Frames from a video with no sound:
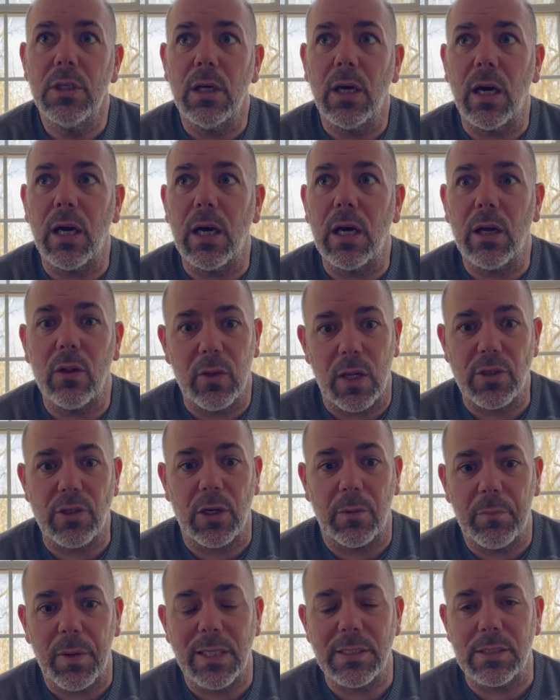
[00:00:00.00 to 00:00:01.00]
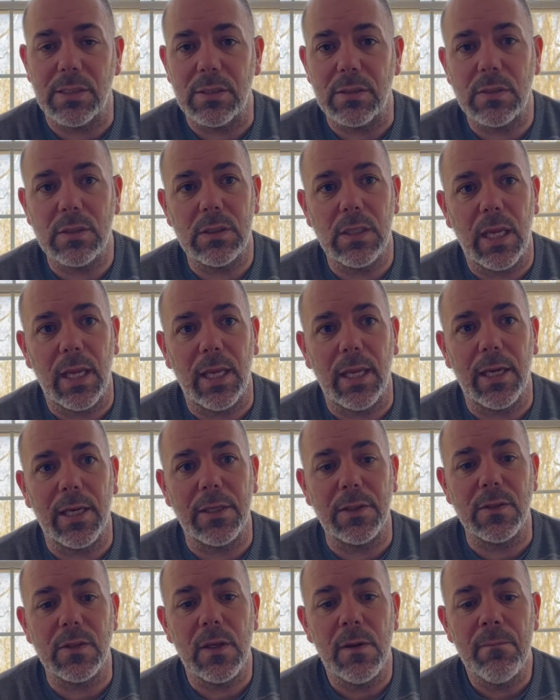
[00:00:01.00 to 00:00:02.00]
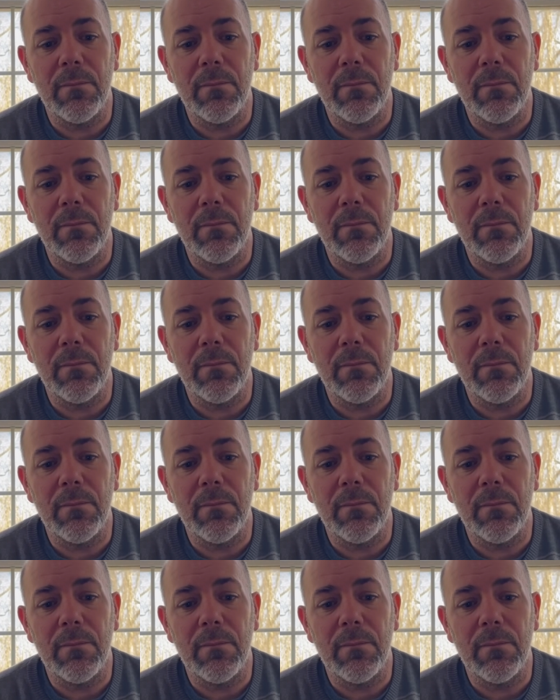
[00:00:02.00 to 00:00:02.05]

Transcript: electric buses. And